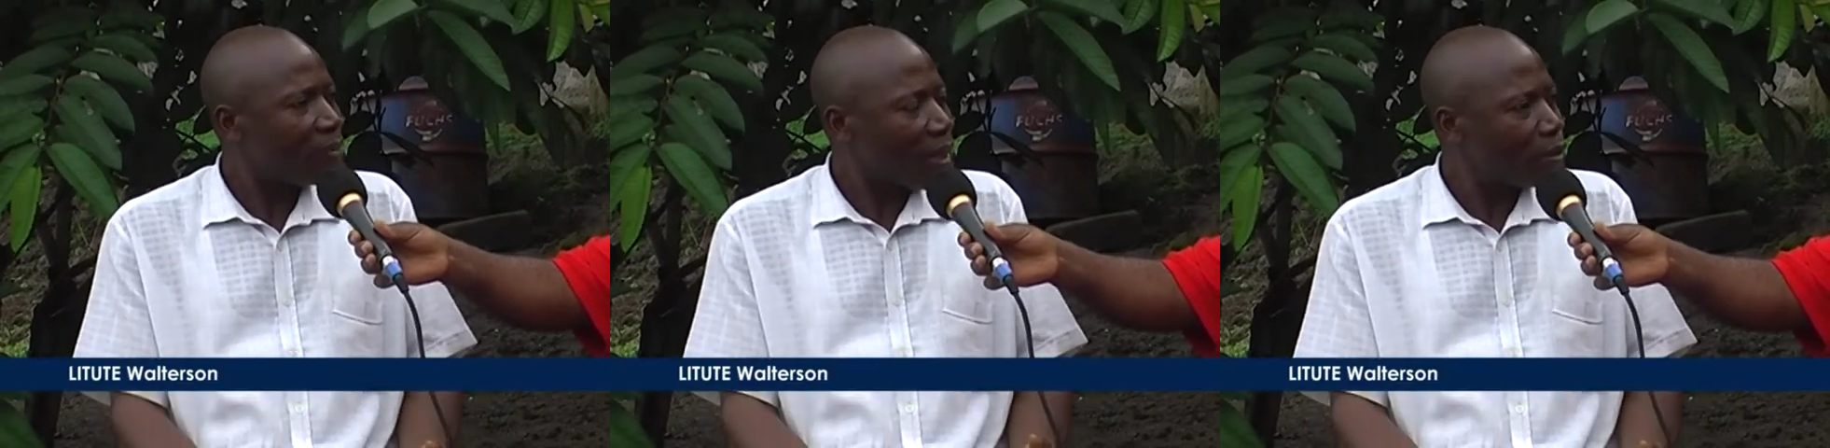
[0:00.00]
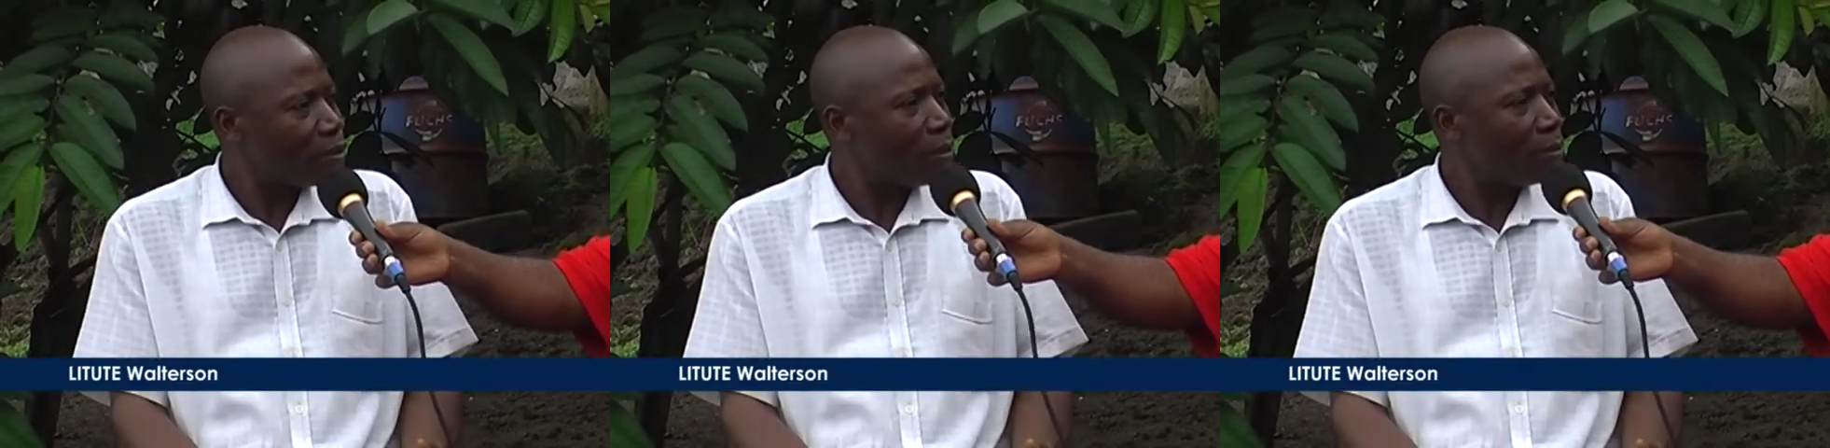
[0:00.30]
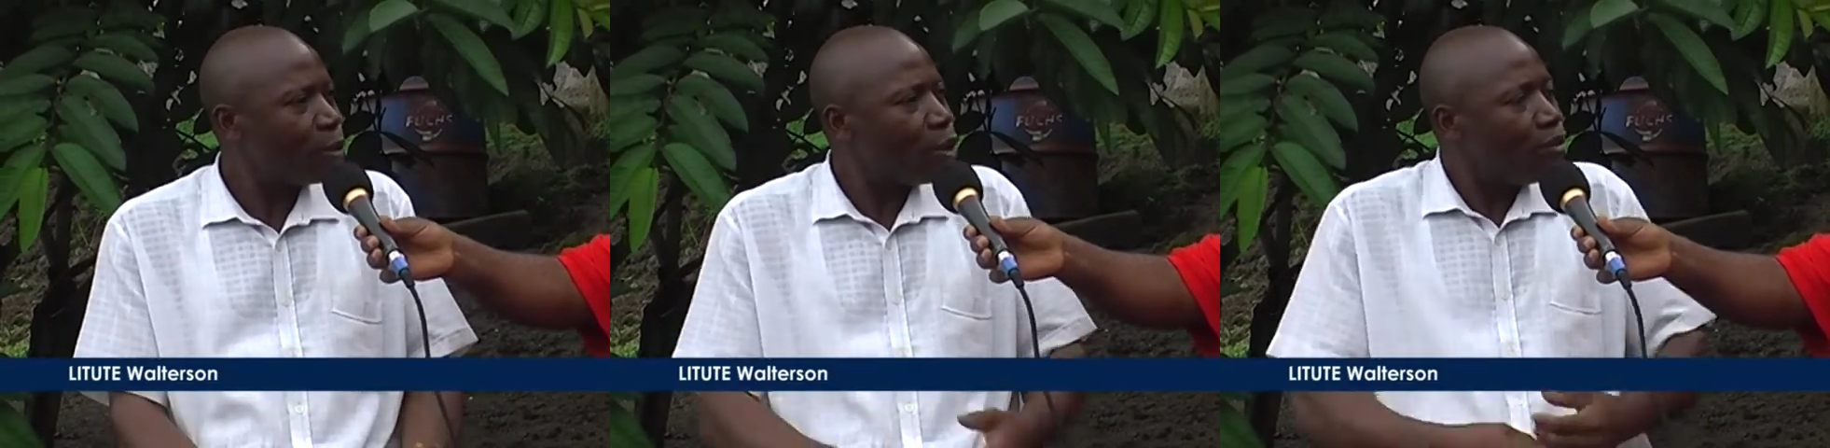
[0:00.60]
And so,
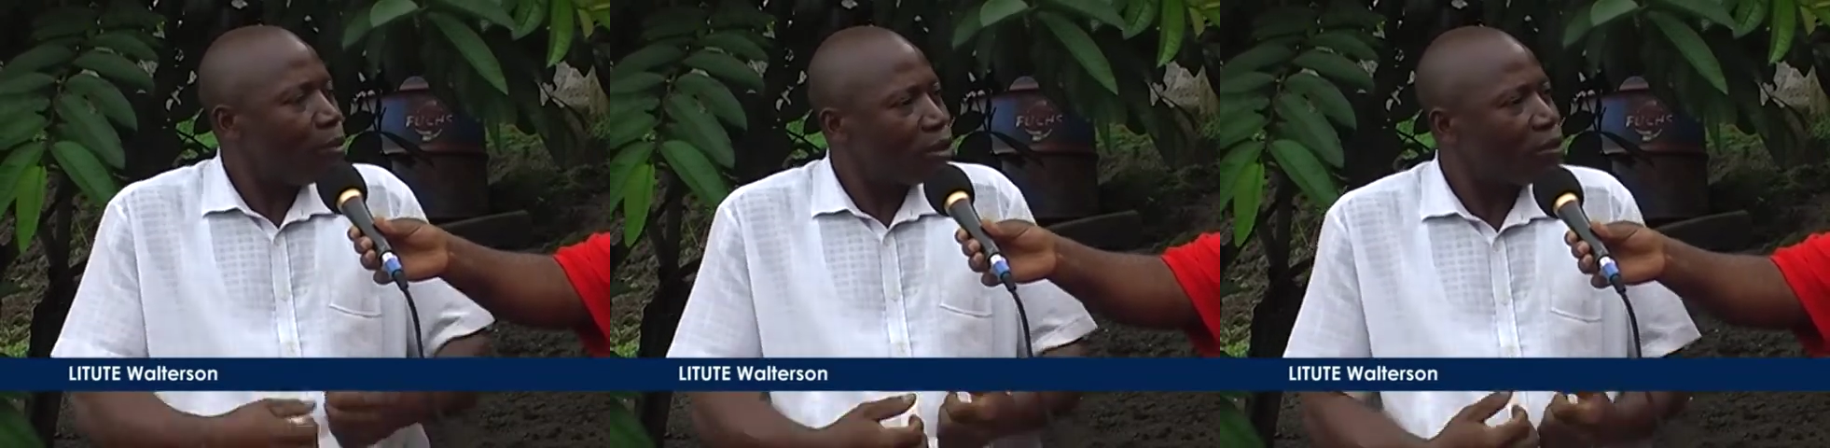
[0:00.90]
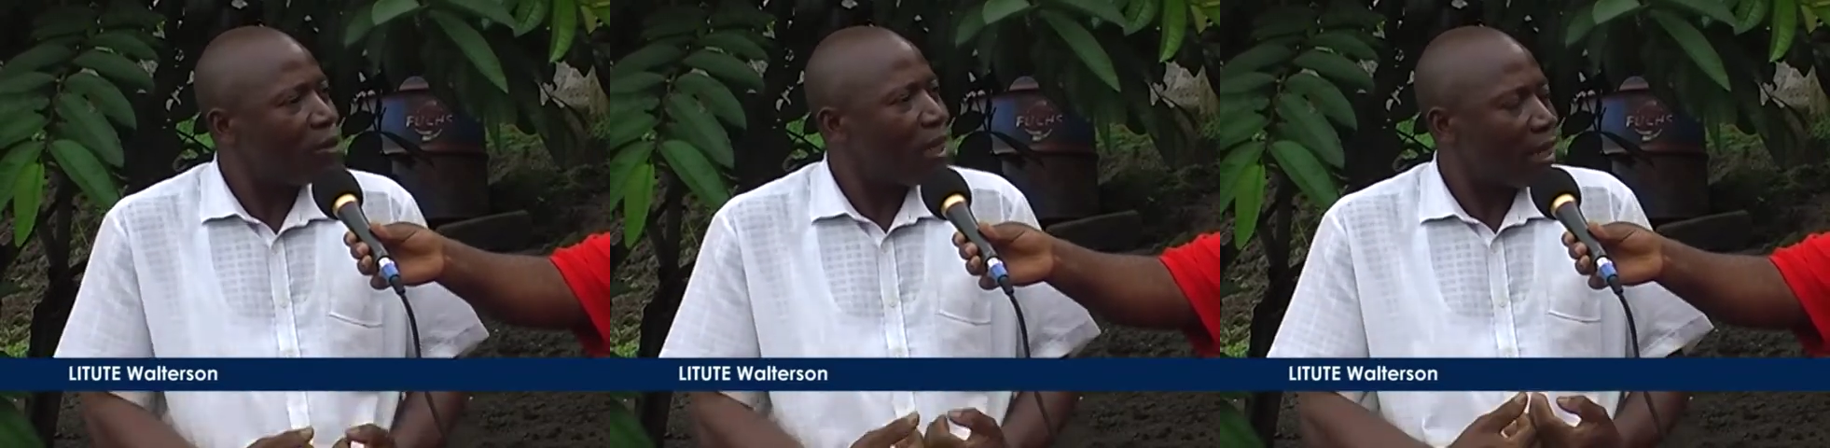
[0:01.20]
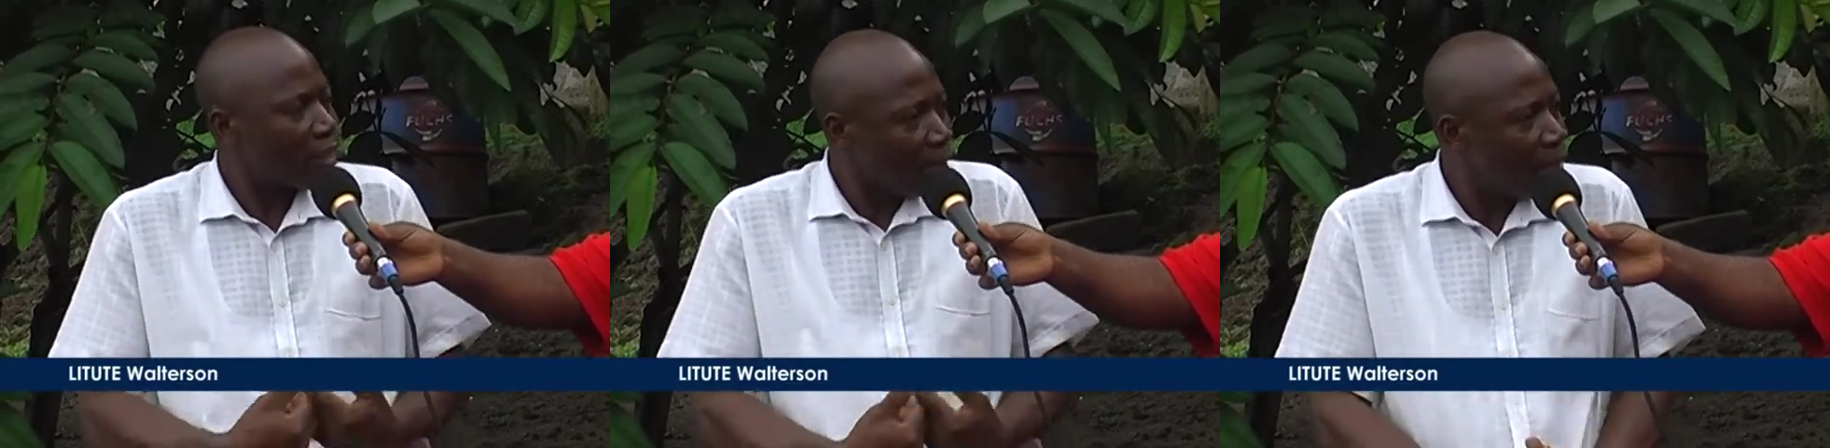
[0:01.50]
because you must know
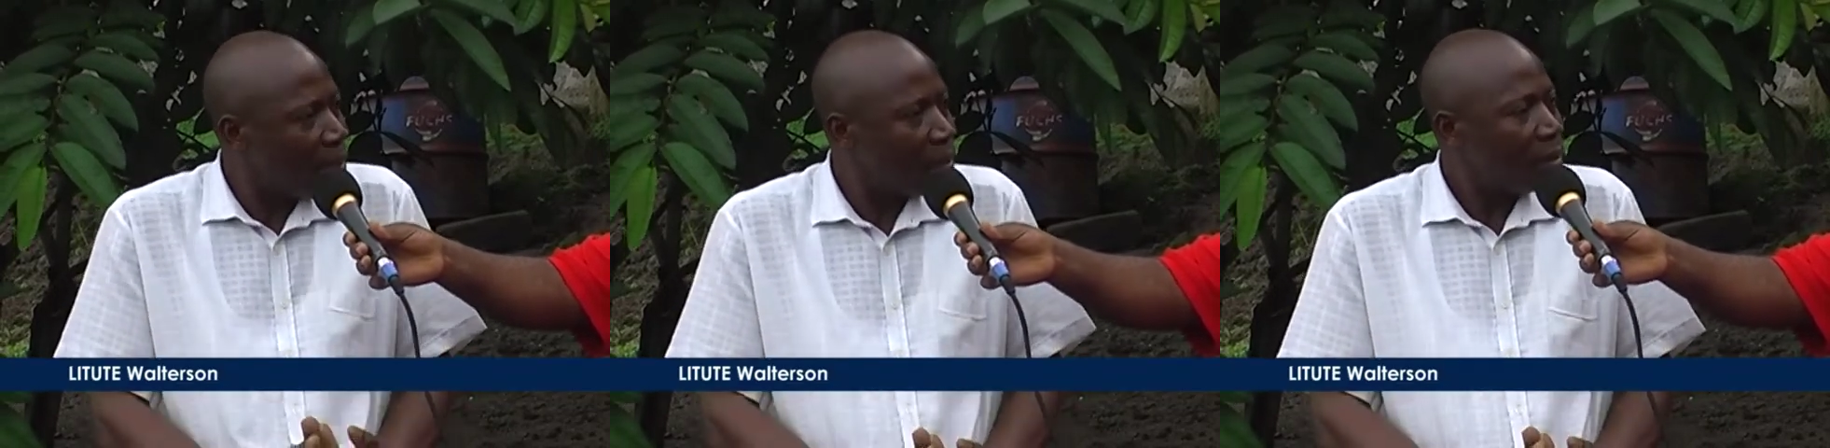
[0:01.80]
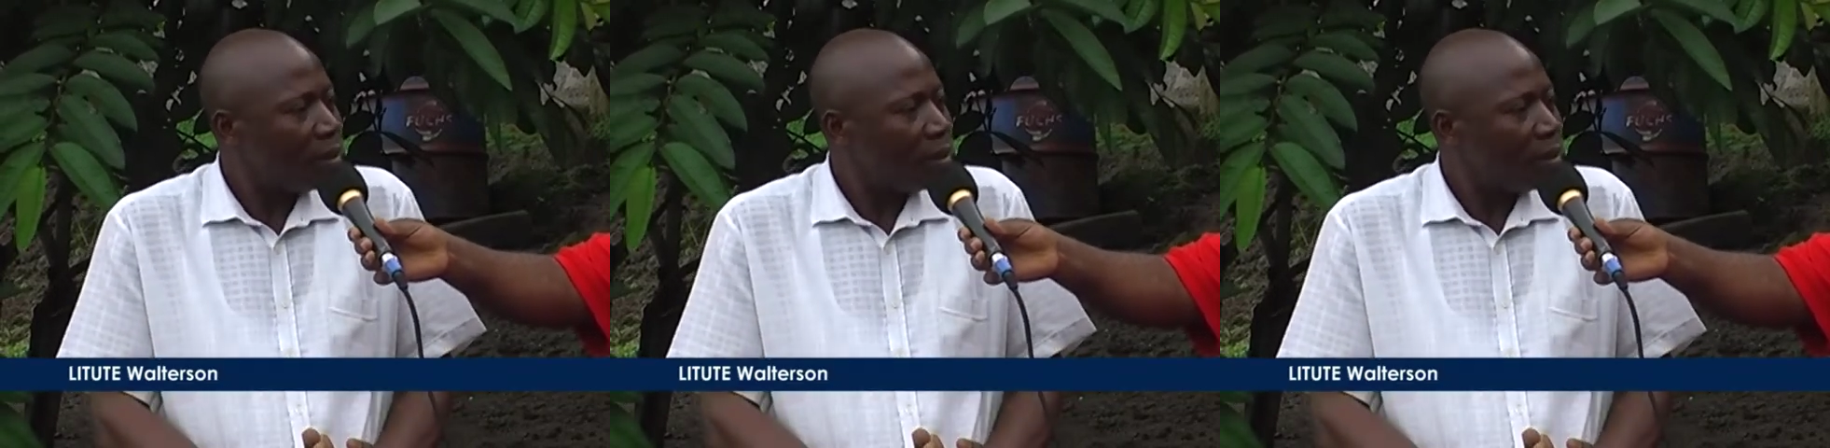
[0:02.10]
your skill,